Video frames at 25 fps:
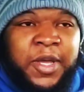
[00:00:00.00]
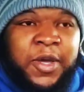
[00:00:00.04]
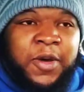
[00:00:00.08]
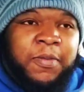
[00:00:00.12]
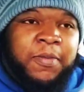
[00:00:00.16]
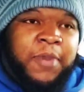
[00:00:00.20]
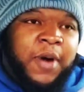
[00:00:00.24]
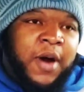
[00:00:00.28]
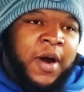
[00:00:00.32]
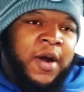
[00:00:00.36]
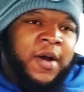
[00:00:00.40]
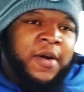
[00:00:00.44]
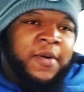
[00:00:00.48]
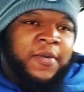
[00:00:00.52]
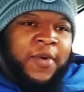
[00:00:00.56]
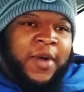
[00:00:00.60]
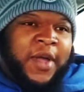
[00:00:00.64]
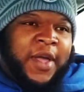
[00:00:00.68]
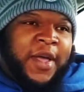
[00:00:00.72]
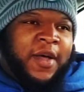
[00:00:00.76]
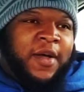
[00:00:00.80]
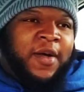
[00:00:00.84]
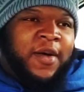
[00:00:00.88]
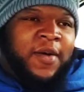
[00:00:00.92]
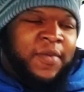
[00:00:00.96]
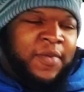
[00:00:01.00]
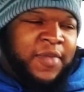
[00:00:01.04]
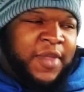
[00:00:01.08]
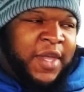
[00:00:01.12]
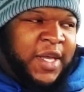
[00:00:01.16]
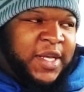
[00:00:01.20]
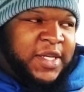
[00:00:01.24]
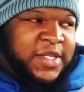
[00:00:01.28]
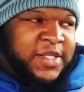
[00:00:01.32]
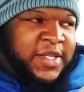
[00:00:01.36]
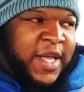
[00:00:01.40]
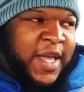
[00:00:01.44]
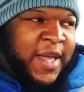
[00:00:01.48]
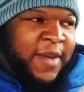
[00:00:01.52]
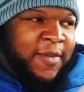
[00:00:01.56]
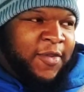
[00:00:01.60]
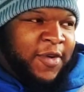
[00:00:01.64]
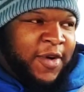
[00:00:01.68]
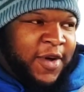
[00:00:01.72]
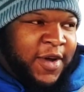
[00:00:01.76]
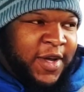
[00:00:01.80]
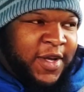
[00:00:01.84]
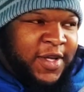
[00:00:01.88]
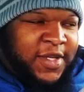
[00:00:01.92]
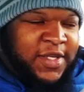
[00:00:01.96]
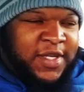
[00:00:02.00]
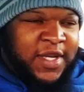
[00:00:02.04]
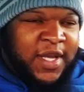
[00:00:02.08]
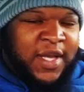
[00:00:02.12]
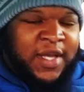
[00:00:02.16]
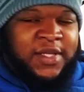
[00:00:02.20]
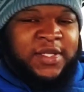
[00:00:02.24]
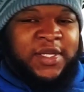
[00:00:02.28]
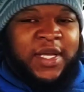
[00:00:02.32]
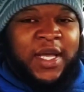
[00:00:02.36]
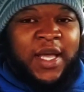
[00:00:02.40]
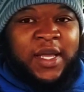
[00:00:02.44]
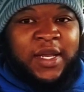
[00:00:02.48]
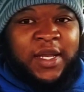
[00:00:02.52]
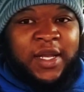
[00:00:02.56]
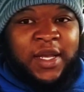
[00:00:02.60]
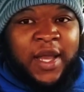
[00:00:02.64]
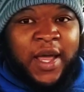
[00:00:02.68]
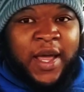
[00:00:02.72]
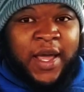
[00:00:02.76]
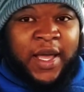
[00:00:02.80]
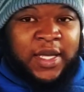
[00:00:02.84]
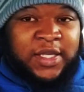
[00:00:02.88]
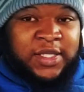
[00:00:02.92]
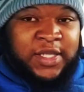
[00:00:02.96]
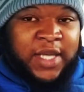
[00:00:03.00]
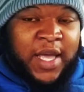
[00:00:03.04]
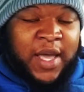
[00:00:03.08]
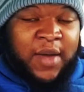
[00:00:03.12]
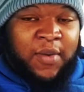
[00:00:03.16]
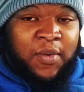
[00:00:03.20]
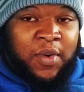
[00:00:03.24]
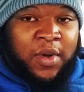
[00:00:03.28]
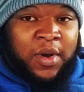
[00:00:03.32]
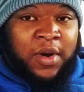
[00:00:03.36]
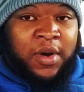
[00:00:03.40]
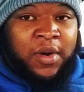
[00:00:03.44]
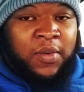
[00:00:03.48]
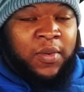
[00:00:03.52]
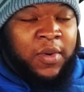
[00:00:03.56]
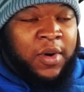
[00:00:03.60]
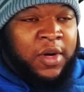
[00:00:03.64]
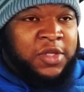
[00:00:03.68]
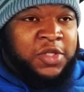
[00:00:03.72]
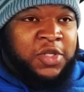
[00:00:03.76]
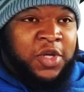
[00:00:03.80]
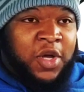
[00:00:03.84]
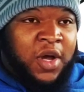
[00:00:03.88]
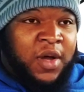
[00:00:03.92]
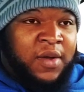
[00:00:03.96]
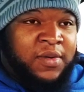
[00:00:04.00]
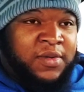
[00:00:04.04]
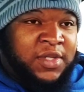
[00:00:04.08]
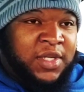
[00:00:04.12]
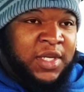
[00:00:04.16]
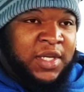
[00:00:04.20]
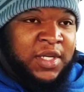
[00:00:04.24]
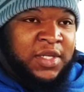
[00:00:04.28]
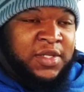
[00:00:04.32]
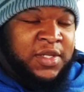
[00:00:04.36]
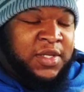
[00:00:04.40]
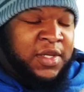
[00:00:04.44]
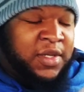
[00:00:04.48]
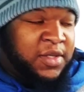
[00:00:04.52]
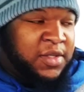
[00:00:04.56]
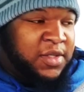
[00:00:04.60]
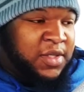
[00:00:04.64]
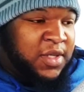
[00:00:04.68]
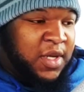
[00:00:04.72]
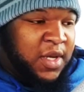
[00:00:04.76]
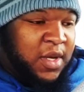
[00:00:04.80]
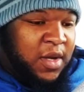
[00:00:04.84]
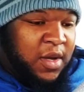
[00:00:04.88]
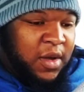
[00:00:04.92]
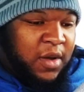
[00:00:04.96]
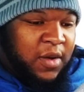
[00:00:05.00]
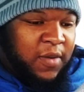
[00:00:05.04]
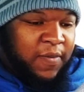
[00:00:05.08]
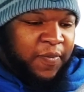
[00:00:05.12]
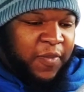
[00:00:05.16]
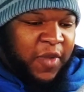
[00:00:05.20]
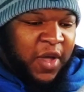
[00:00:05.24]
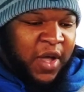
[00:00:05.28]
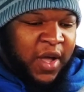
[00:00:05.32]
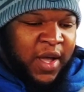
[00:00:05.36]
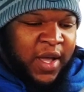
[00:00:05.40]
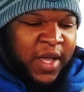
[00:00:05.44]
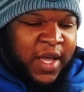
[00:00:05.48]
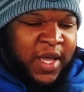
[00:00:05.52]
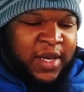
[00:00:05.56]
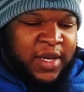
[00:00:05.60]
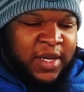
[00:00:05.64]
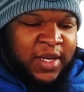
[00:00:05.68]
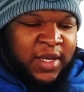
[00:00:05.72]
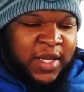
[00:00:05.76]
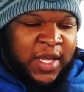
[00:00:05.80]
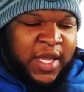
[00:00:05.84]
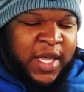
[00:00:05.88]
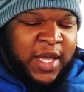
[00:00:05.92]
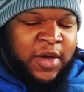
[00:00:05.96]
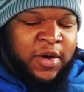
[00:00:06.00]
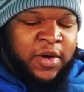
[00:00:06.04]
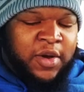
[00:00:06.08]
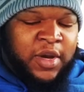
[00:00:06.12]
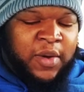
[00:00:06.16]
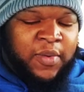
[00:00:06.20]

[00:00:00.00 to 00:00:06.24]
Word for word: Bill Barnwell, I think his name was, said the Lions had one of the worst off seasons in the league.